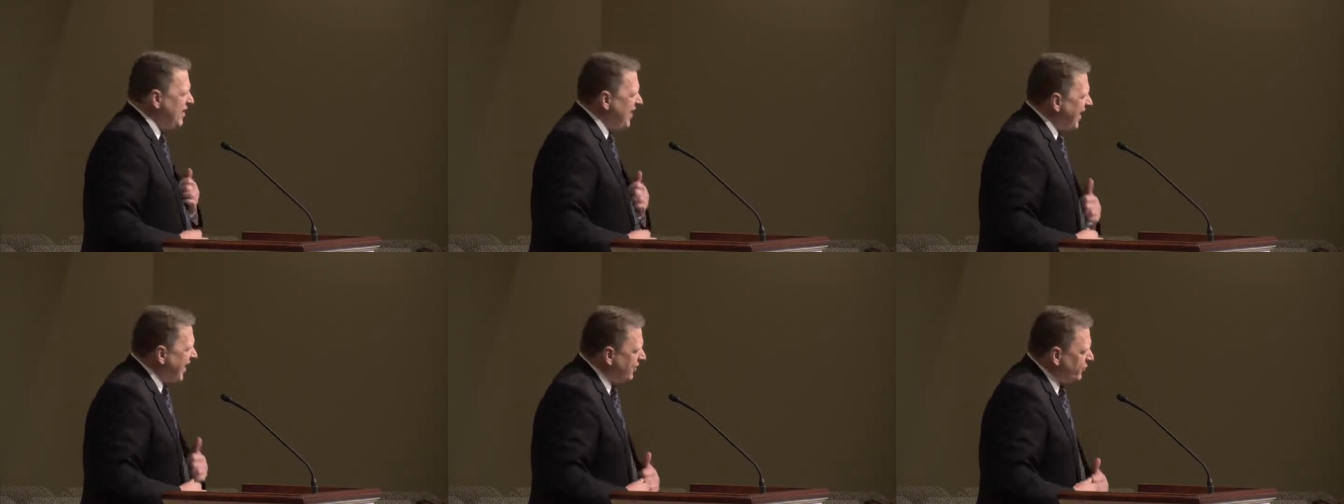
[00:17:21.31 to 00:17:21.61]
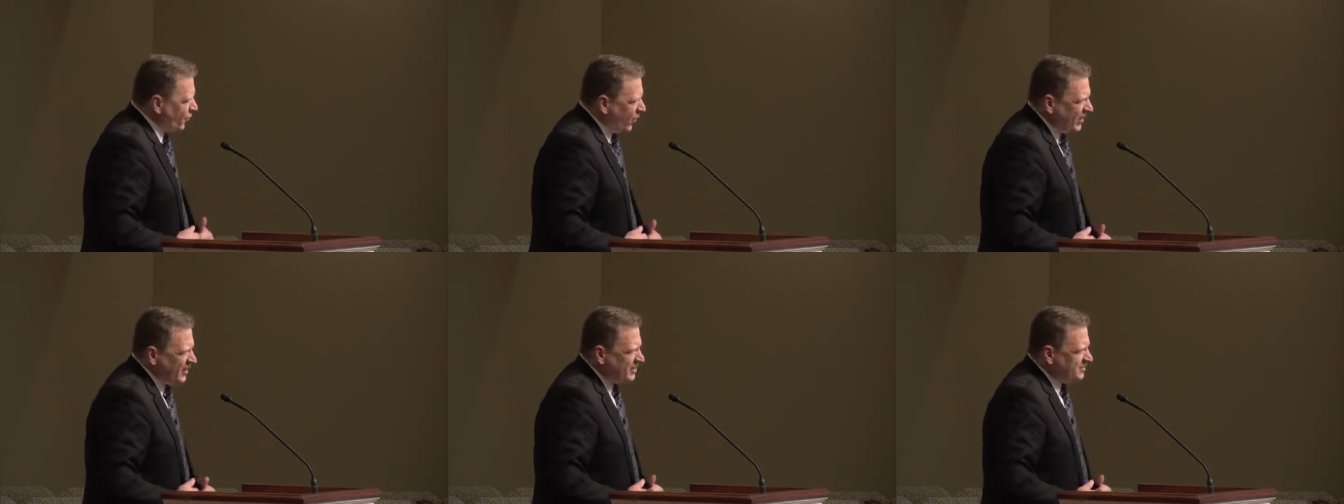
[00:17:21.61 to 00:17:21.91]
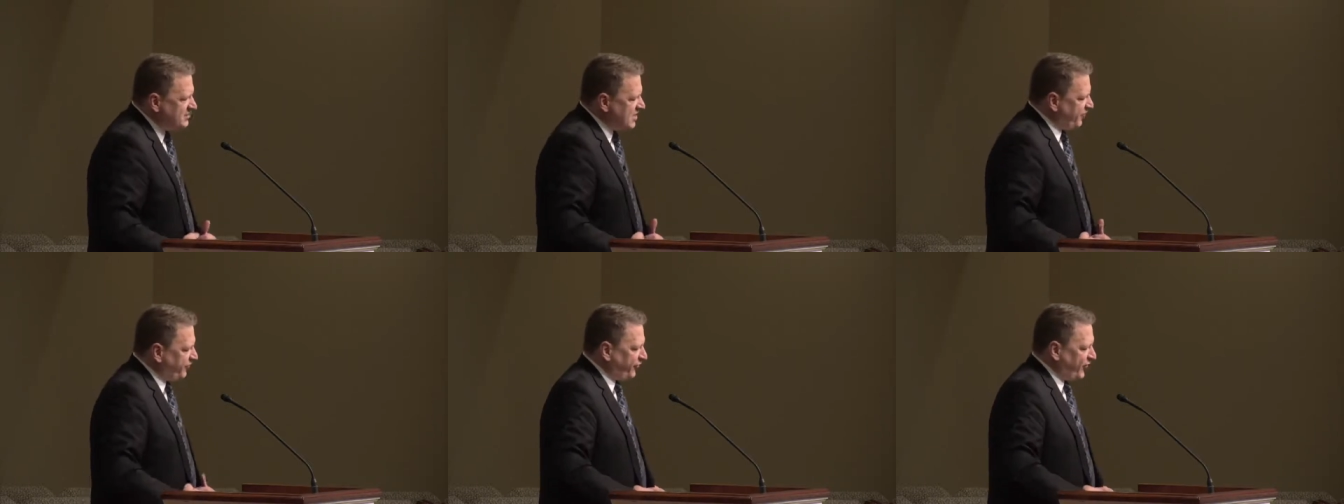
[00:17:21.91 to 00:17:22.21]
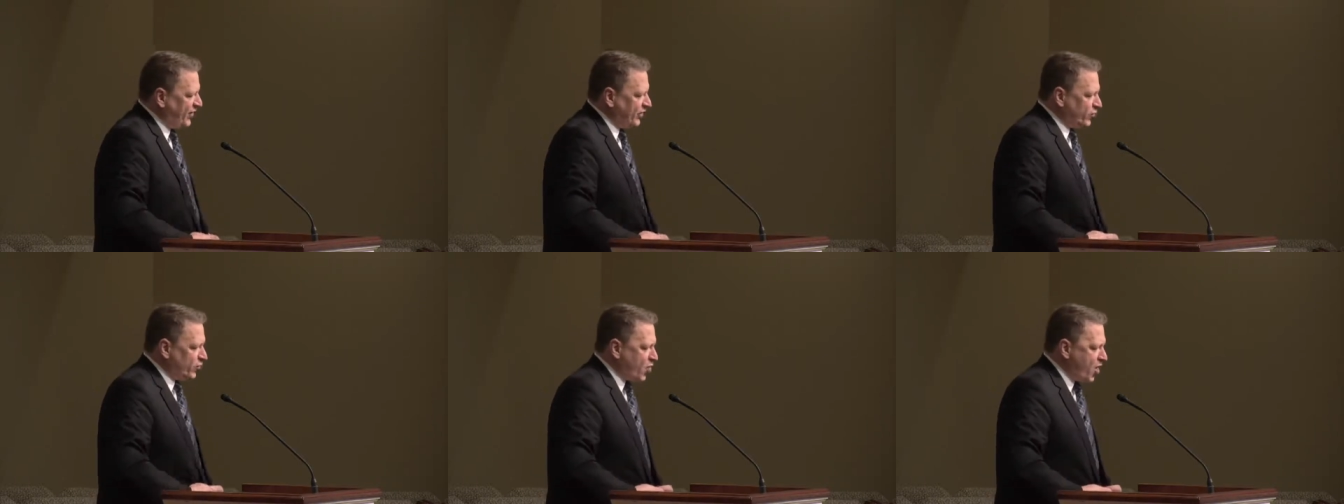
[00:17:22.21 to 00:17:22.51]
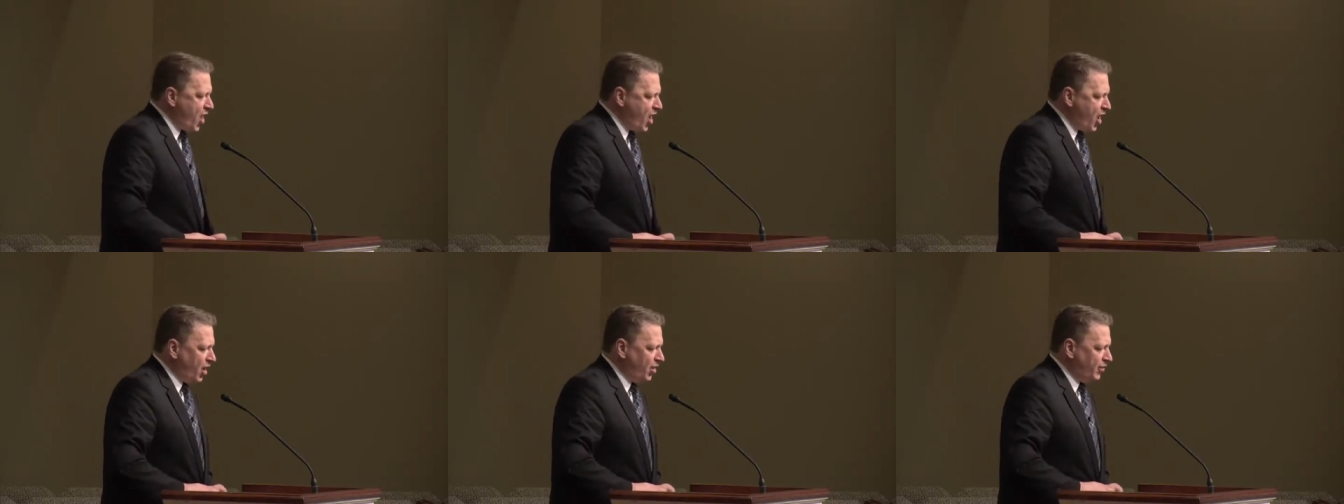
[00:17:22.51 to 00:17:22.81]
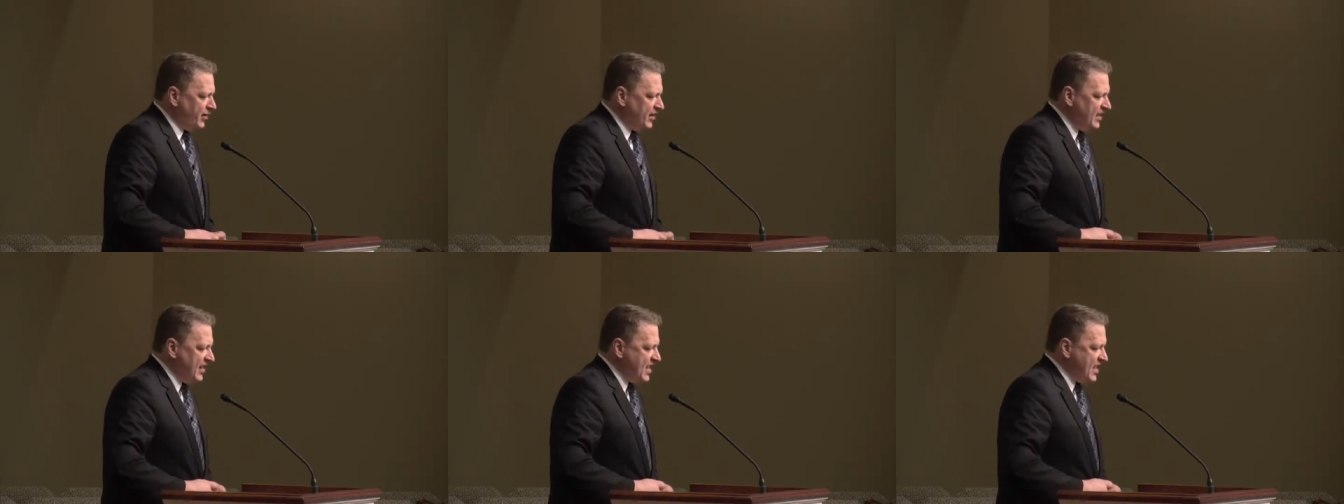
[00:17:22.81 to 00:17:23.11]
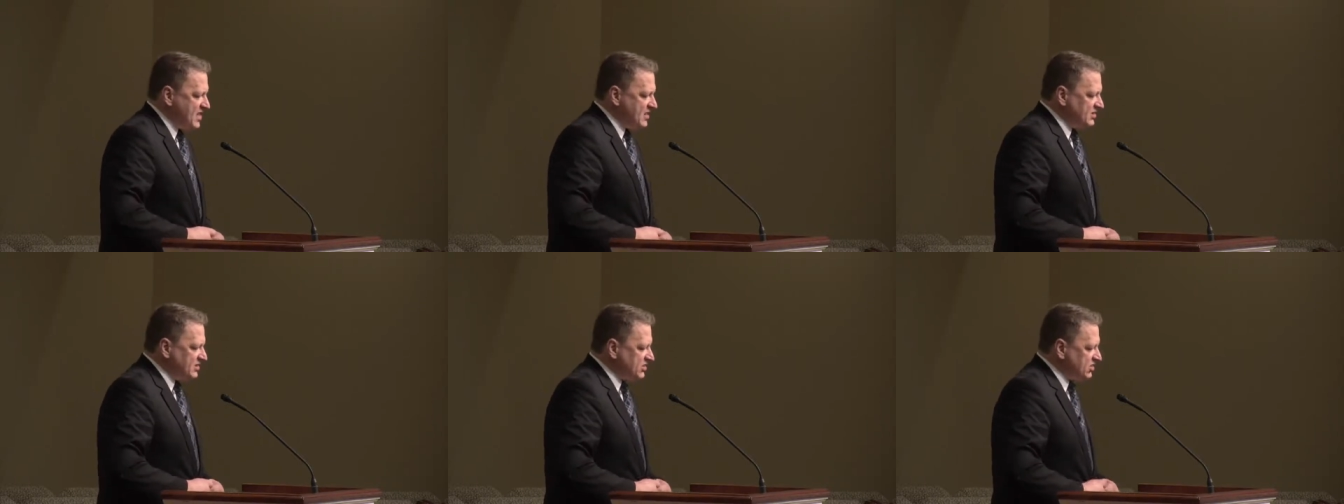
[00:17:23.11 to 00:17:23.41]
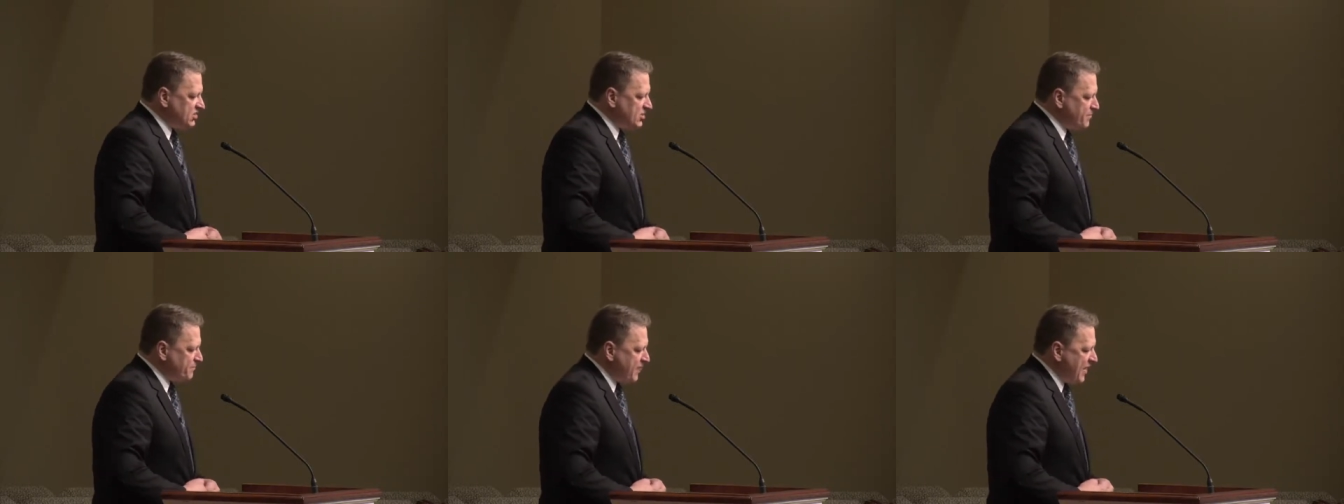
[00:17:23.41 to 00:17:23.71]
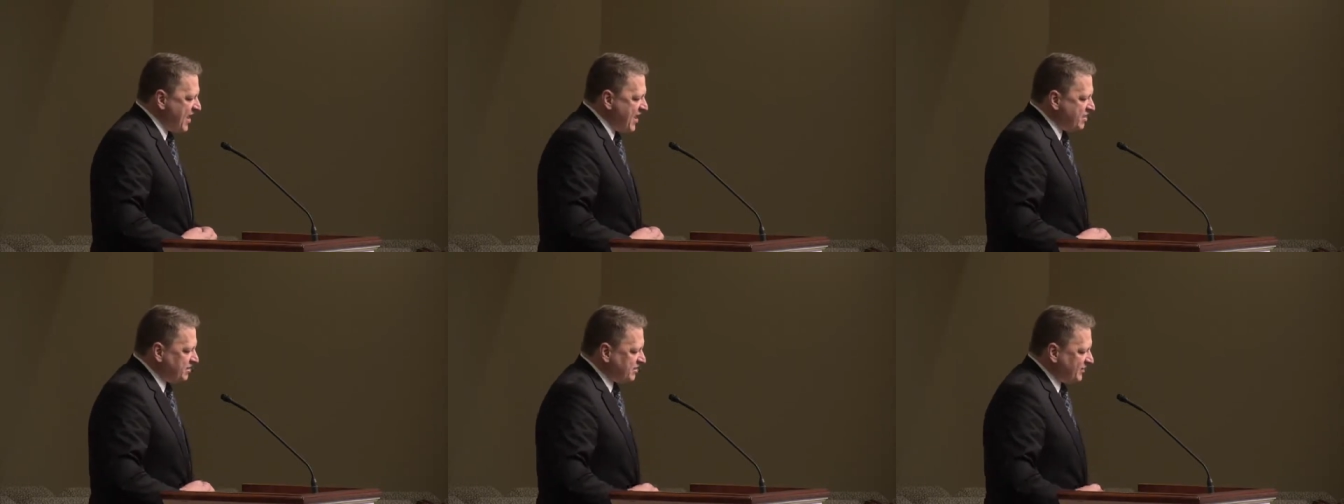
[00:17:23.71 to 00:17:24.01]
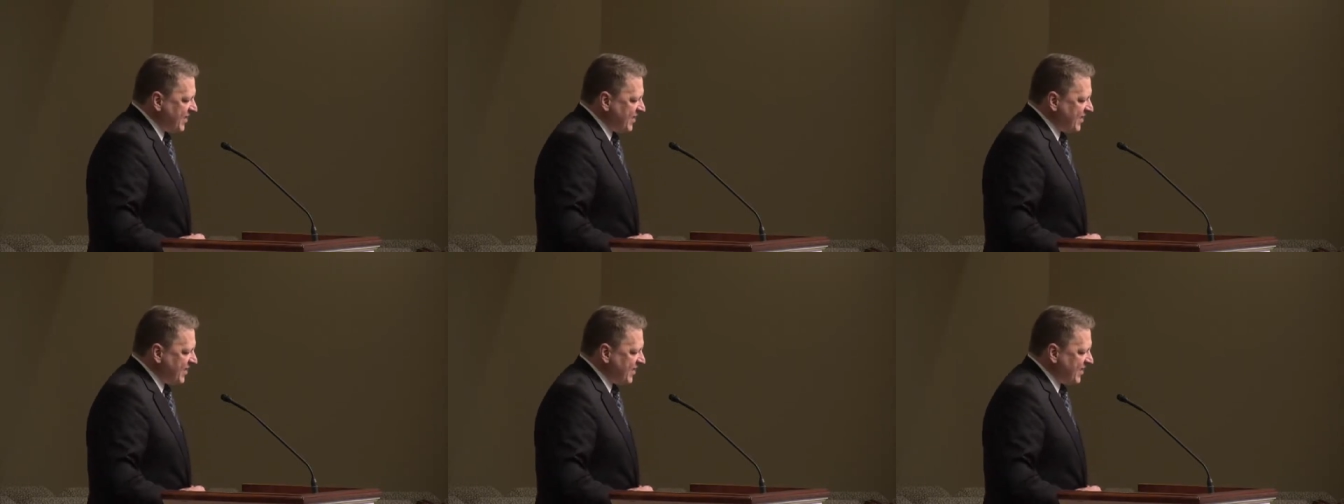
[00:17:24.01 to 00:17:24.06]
And what a different world it is compared